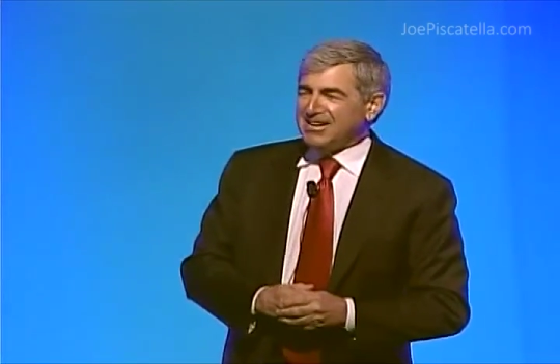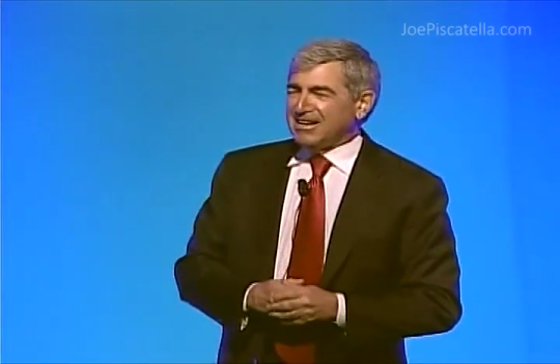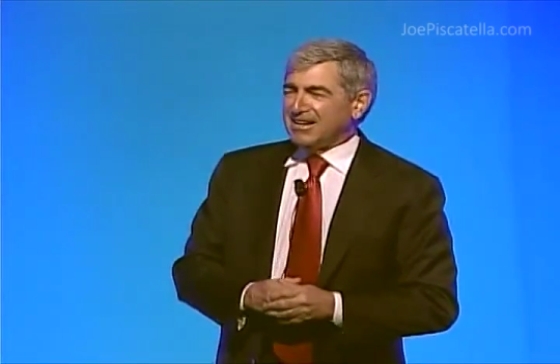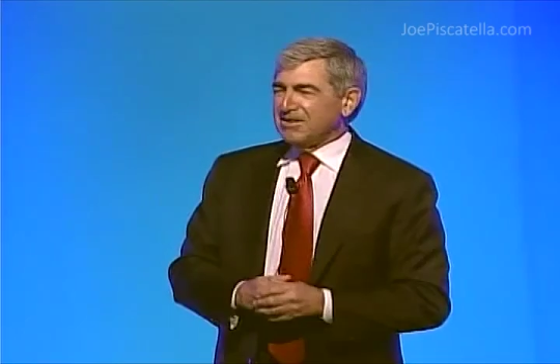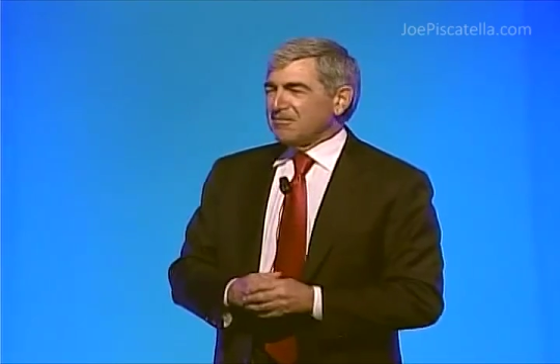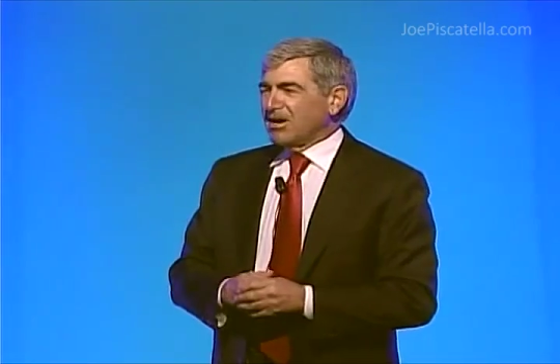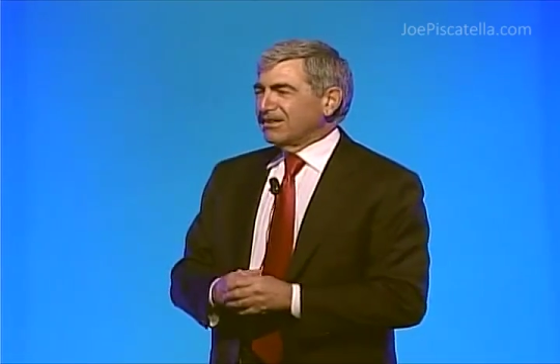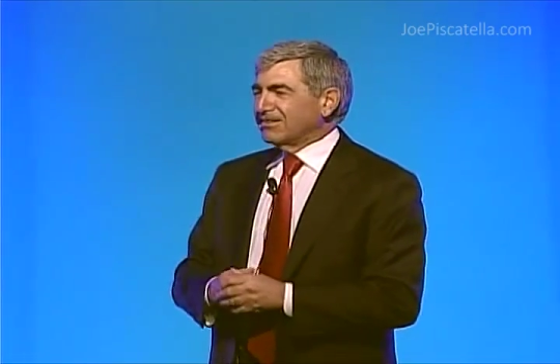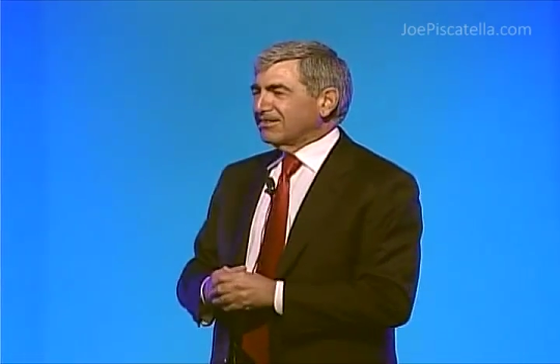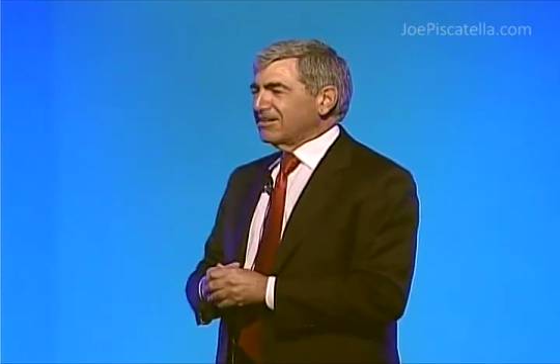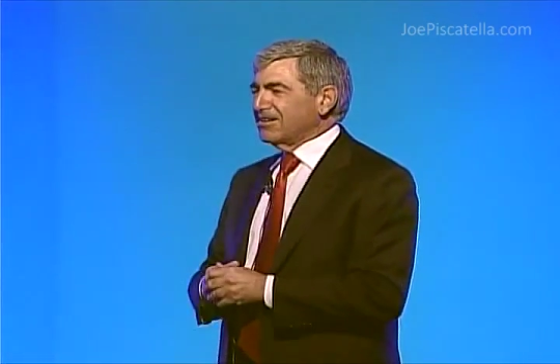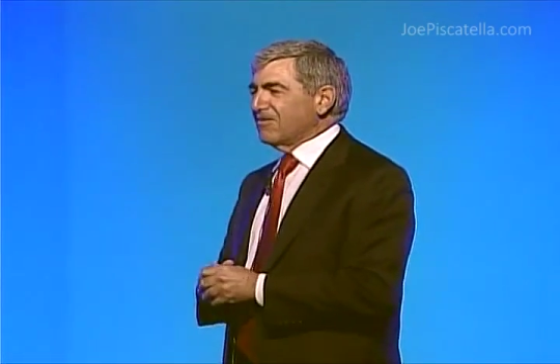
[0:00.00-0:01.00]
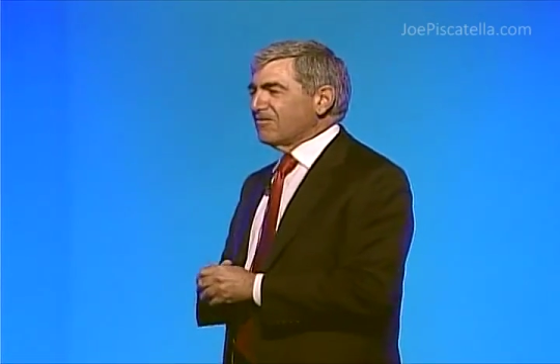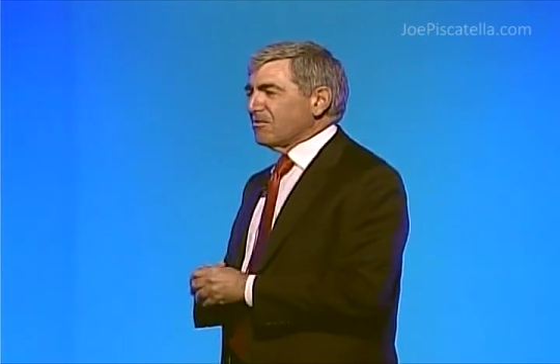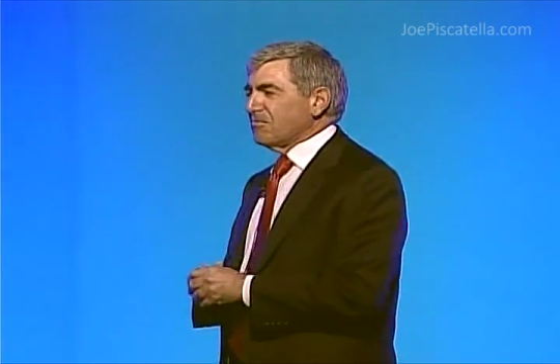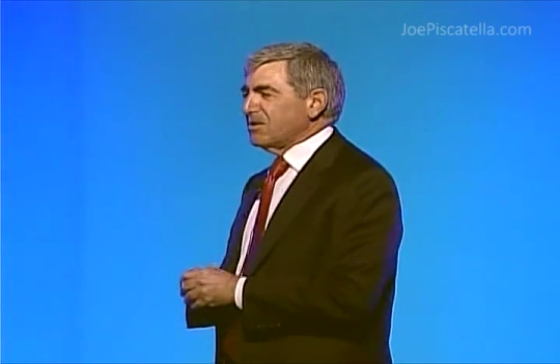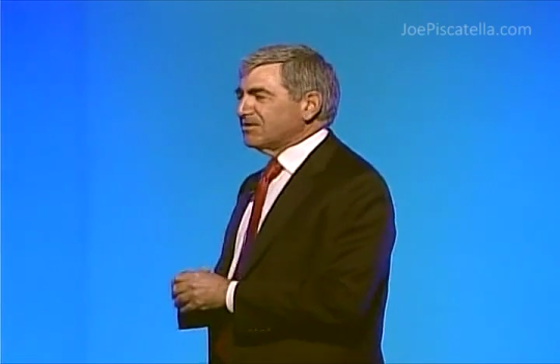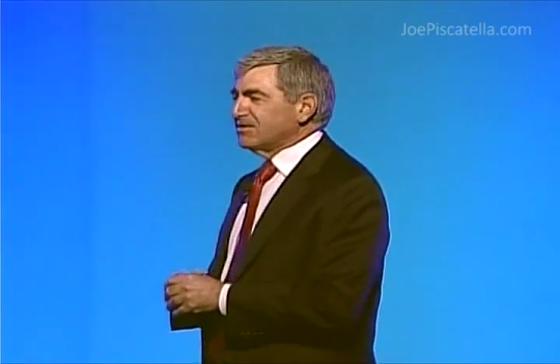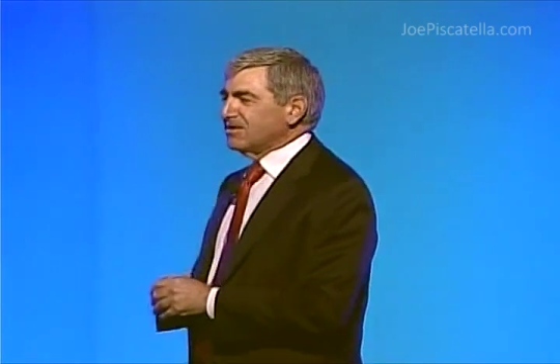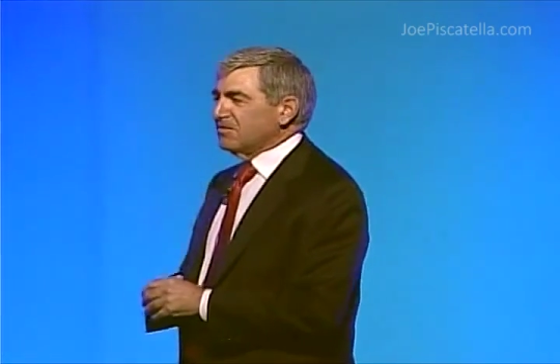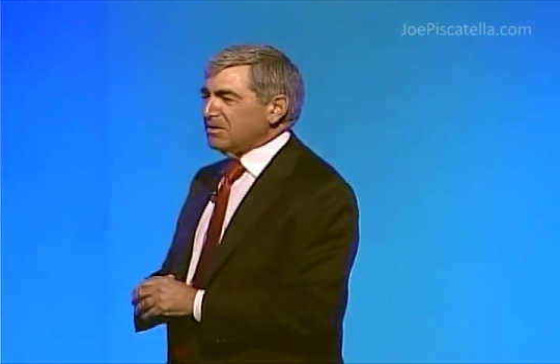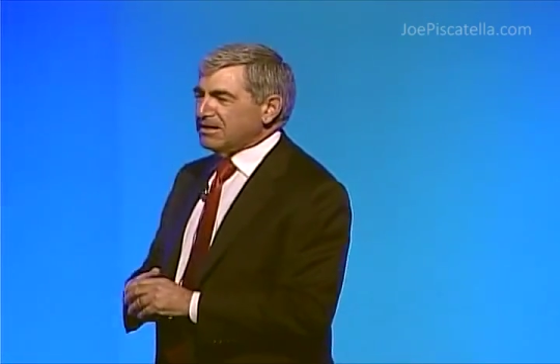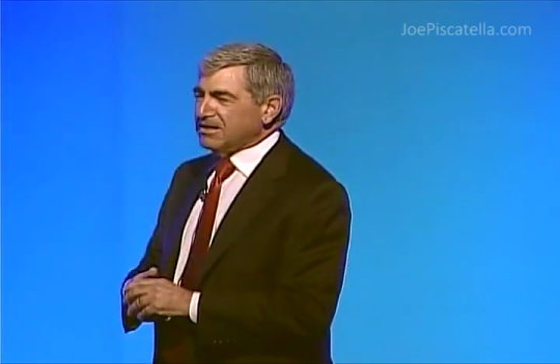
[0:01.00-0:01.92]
And my son never misses a beat.